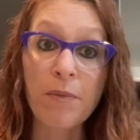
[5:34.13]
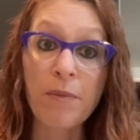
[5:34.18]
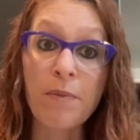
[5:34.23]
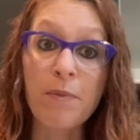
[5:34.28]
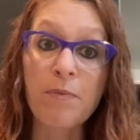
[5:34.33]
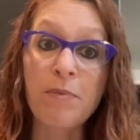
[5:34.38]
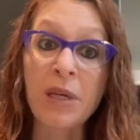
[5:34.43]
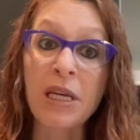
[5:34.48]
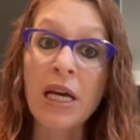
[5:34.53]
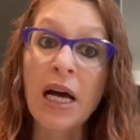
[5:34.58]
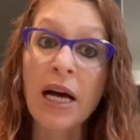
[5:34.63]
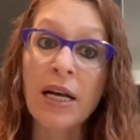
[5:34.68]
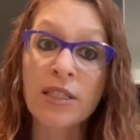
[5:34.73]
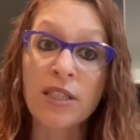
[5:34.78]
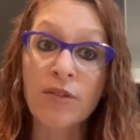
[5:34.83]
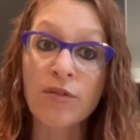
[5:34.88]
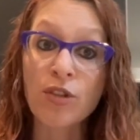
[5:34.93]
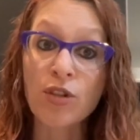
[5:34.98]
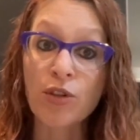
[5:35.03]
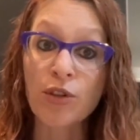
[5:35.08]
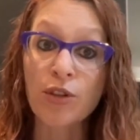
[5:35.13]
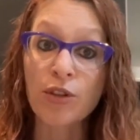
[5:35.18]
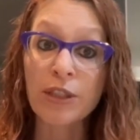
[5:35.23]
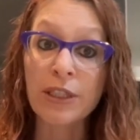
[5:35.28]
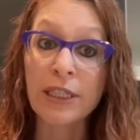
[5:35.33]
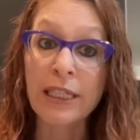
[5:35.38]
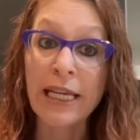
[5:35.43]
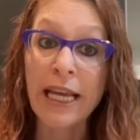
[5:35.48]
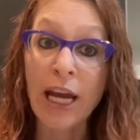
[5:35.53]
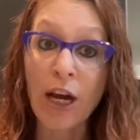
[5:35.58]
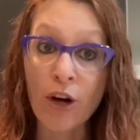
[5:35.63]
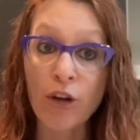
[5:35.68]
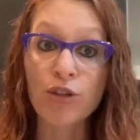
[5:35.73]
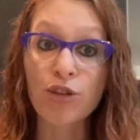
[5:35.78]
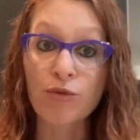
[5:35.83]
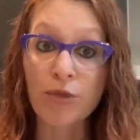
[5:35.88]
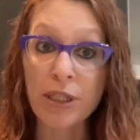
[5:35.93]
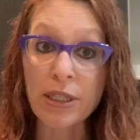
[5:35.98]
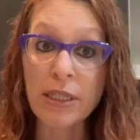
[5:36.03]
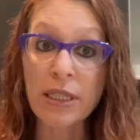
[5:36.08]
because of certain
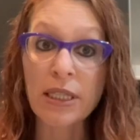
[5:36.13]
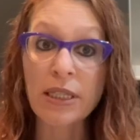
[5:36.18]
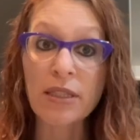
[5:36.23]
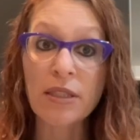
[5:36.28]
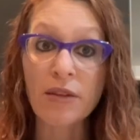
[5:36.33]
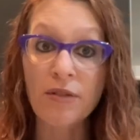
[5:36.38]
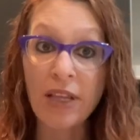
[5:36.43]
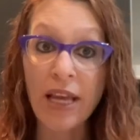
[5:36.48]
characteristics of